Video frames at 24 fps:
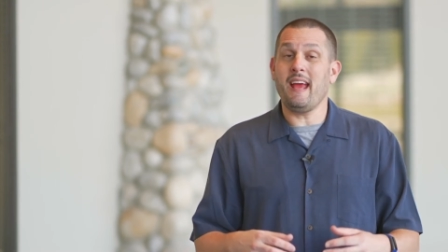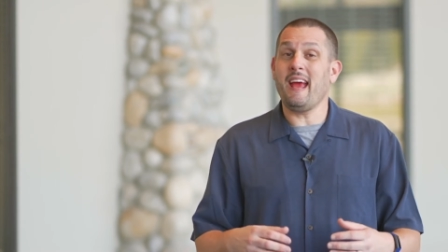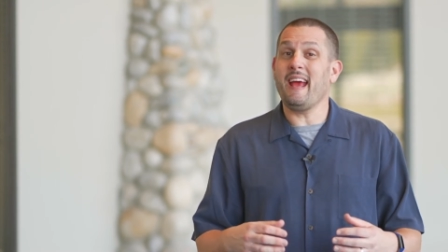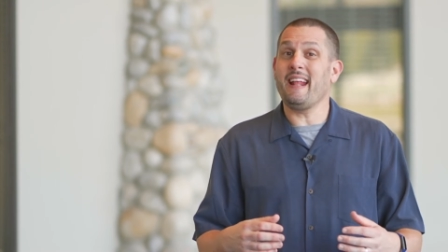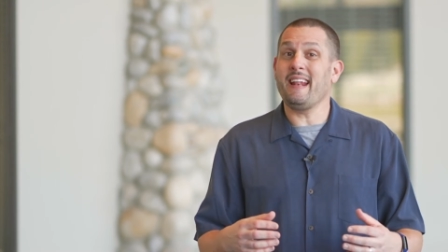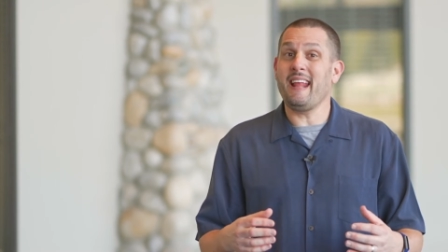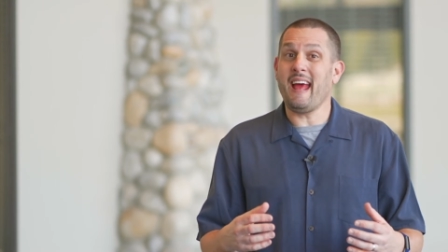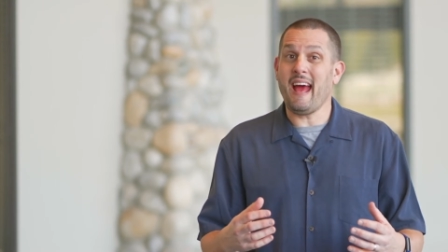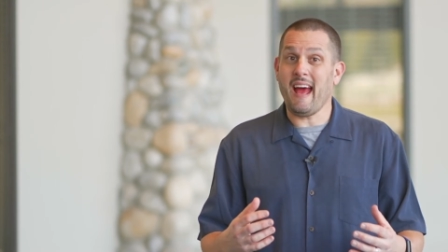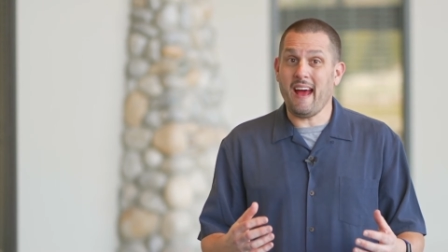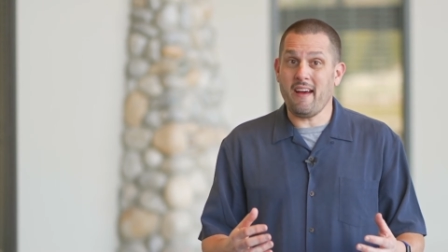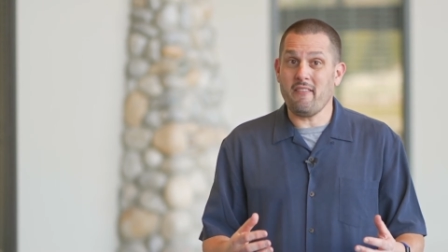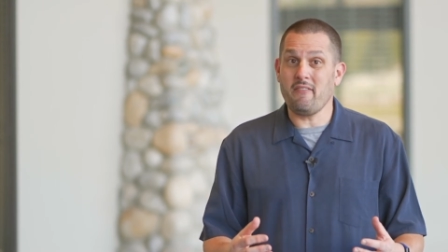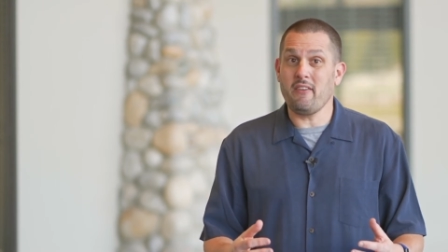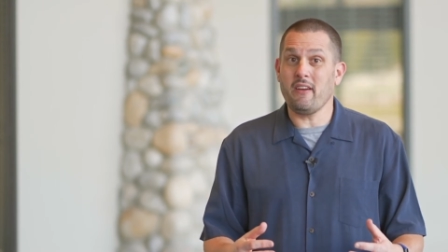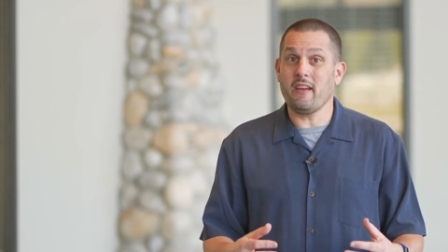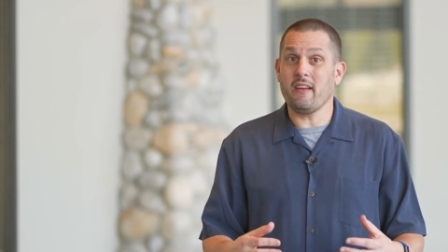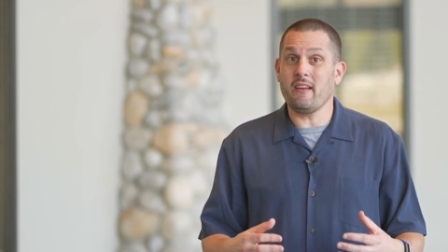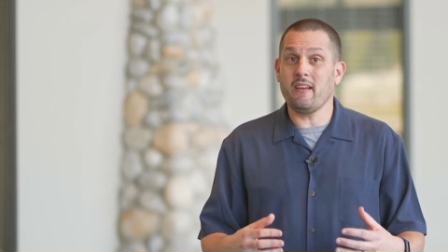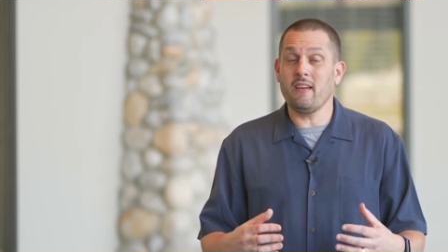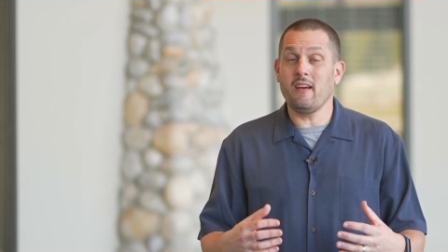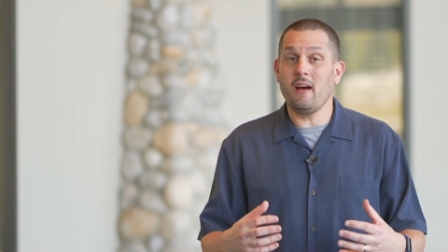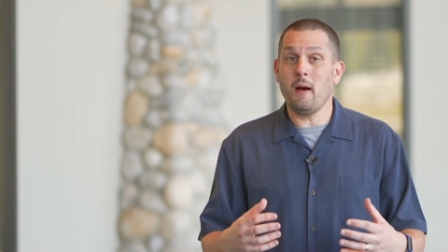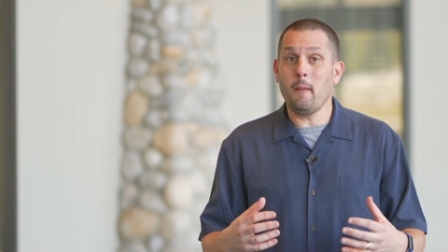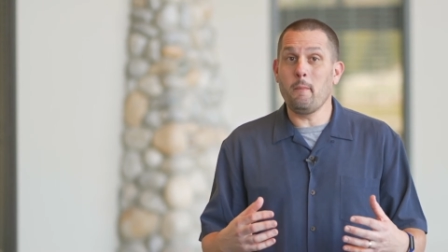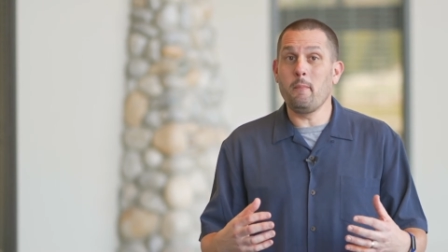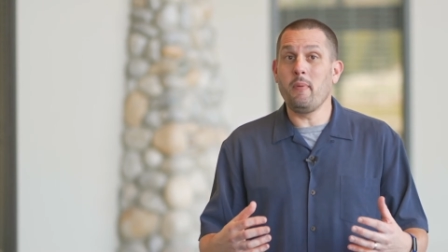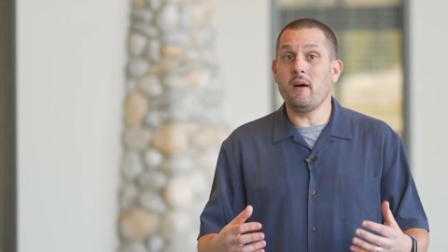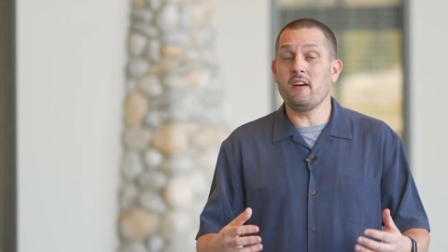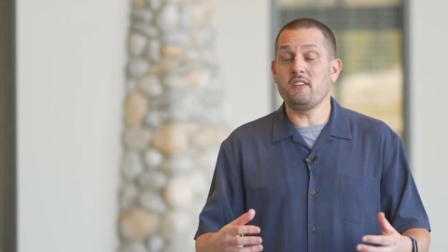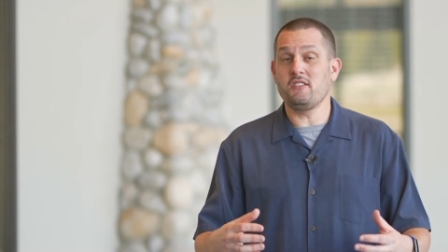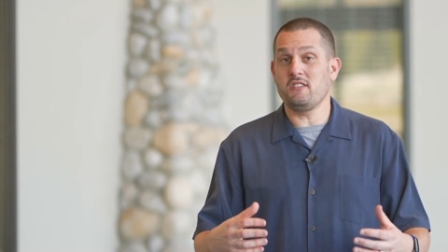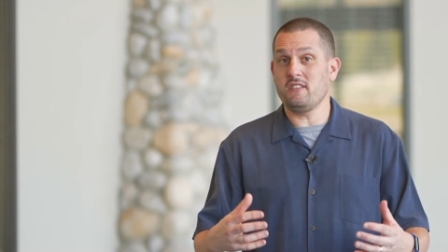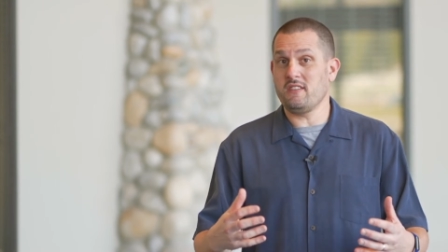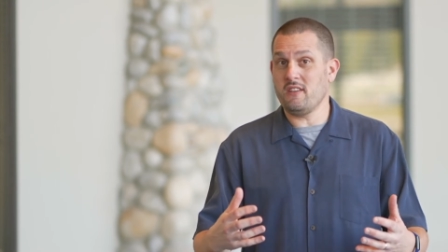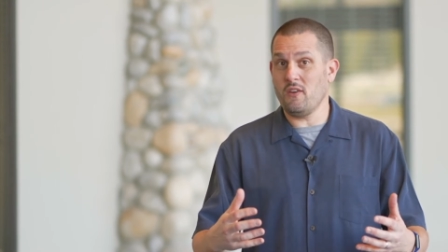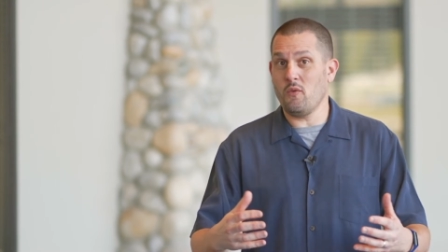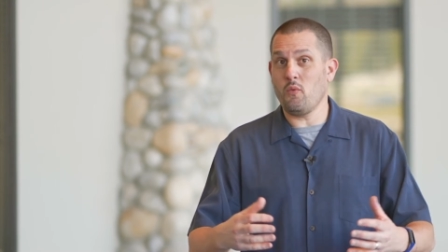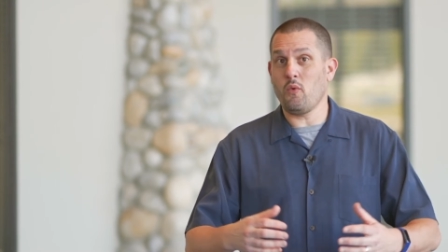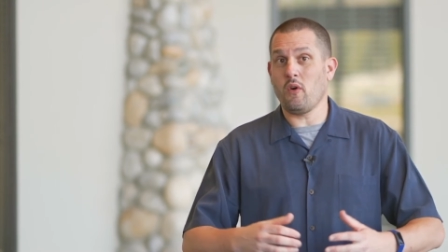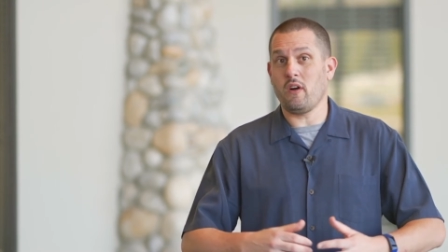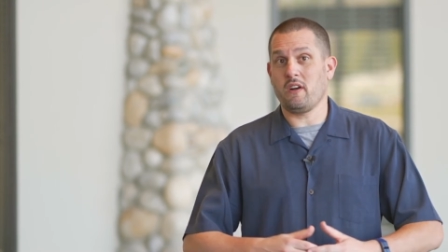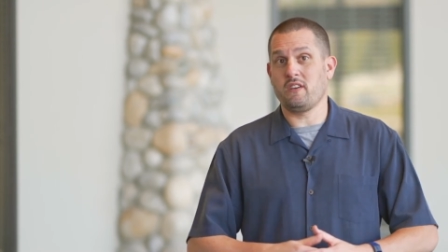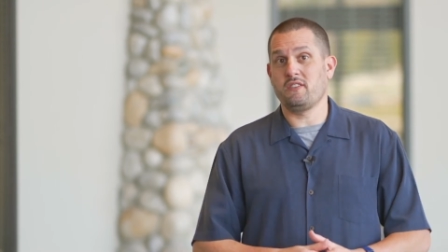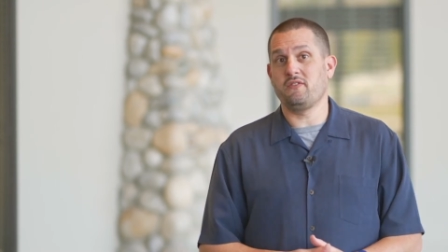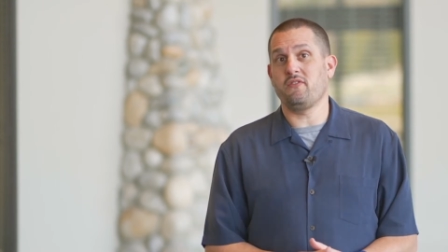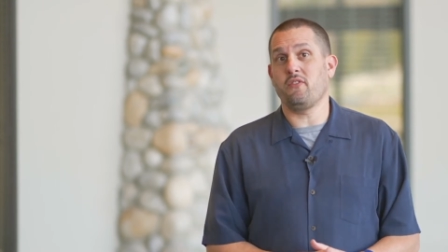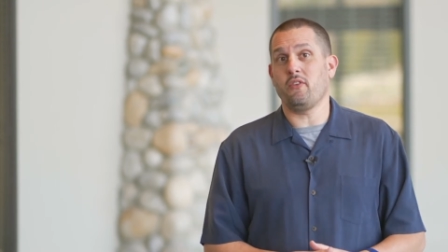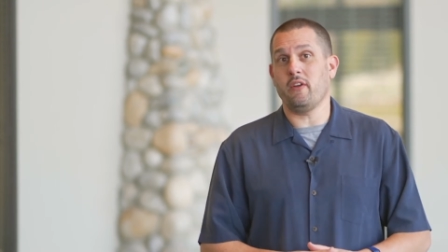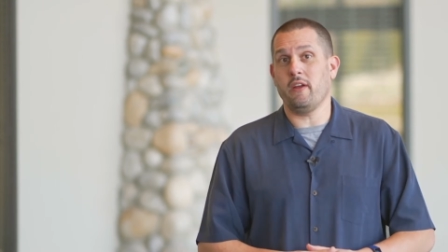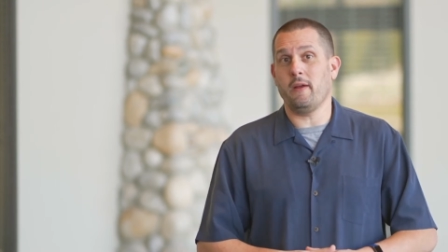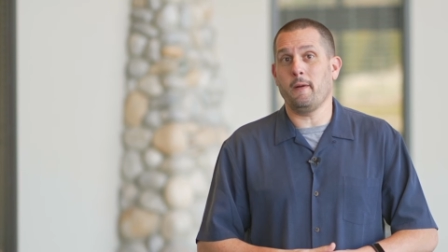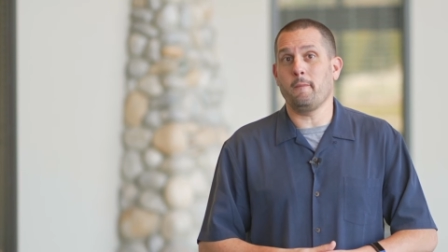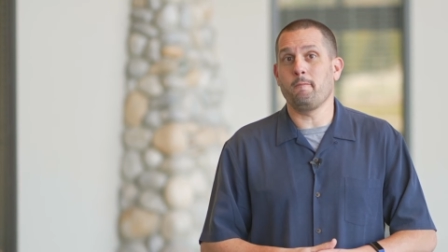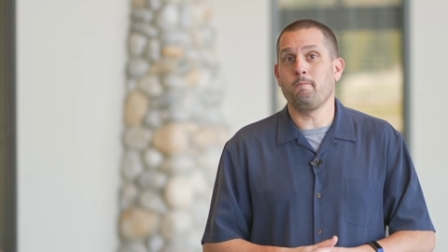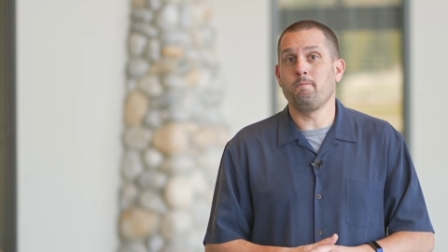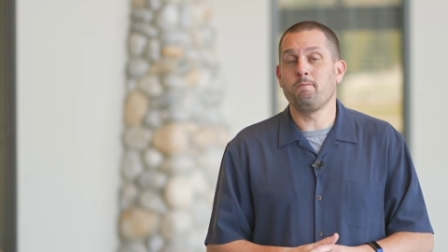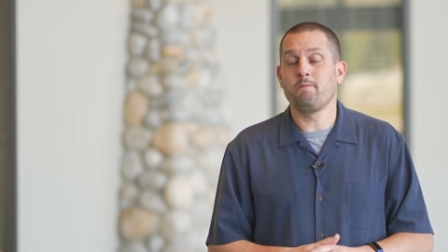and having a budget that works for you.